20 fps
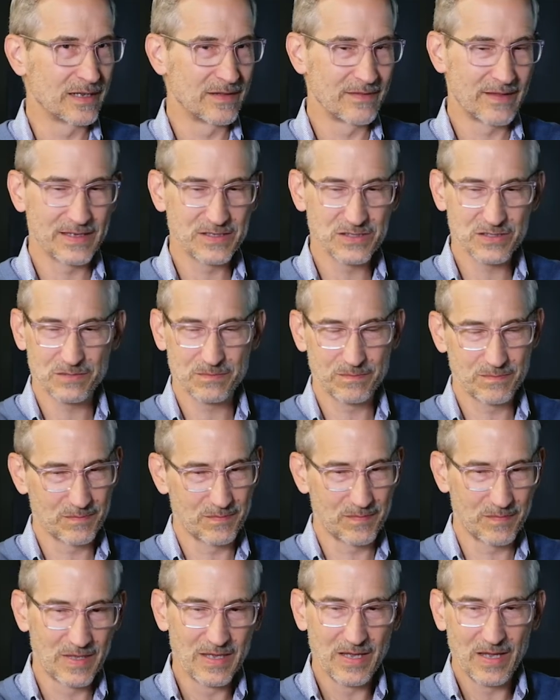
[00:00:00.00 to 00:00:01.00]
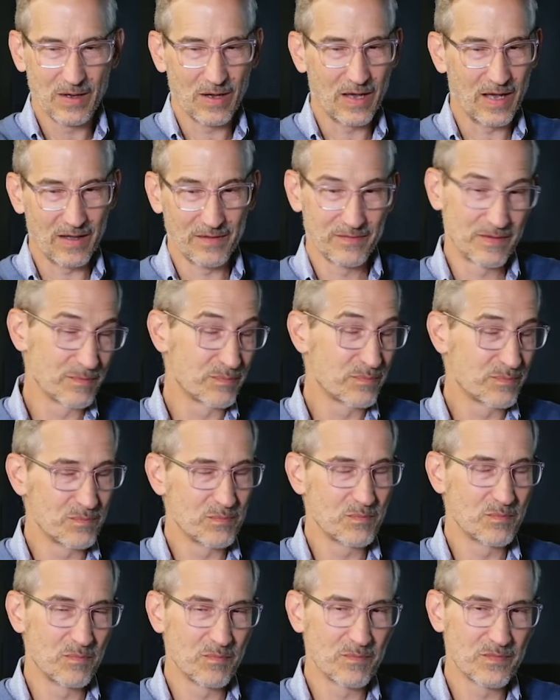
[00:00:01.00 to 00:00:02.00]
And that's,
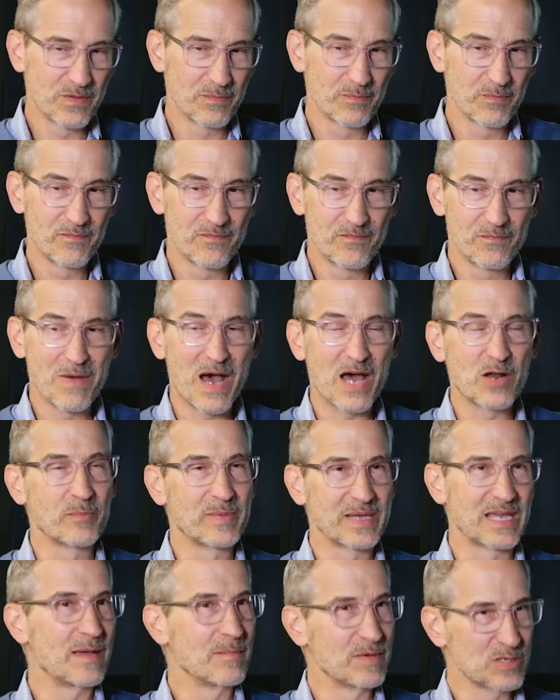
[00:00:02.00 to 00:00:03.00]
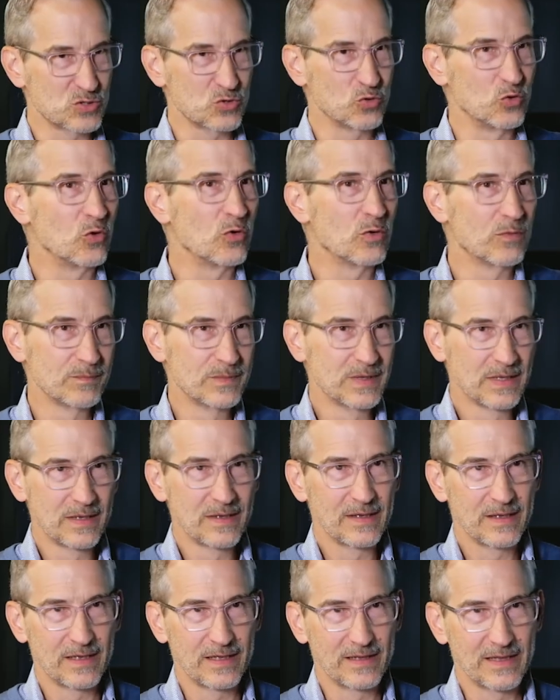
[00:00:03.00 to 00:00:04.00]
the model became a tool
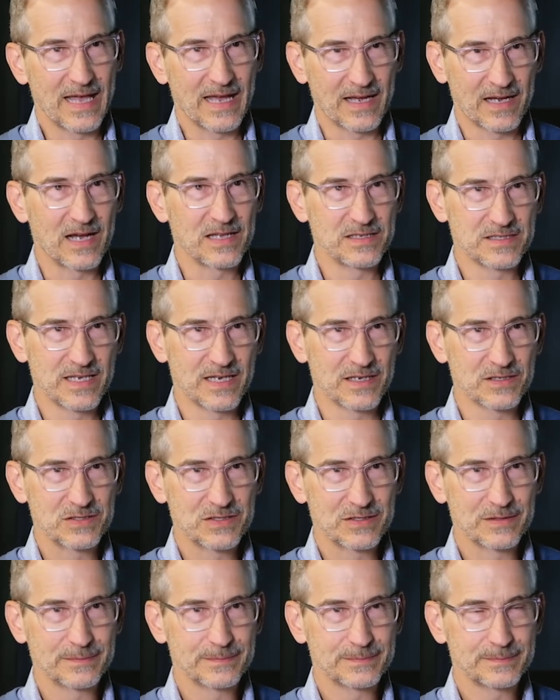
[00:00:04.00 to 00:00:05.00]
in that context.